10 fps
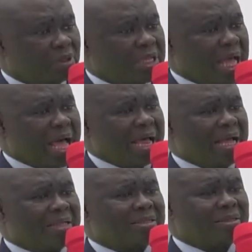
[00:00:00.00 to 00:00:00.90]

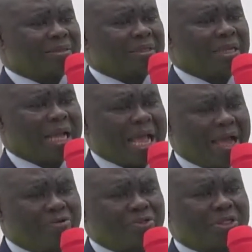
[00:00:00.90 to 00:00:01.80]
That
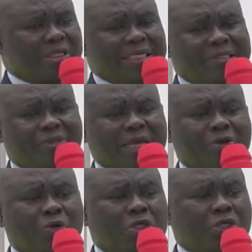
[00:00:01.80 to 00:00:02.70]
house rent you are
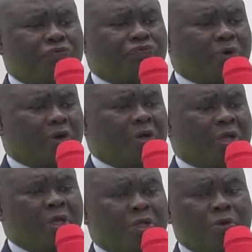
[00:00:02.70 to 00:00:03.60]
looking
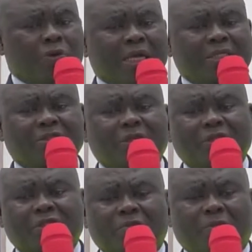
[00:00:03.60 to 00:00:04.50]
for, you get
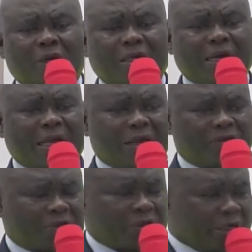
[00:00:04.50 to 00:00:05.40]
something more than
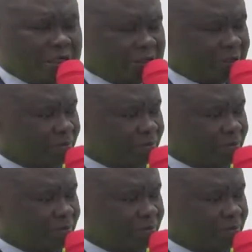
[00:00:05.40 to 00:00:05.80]
house rent.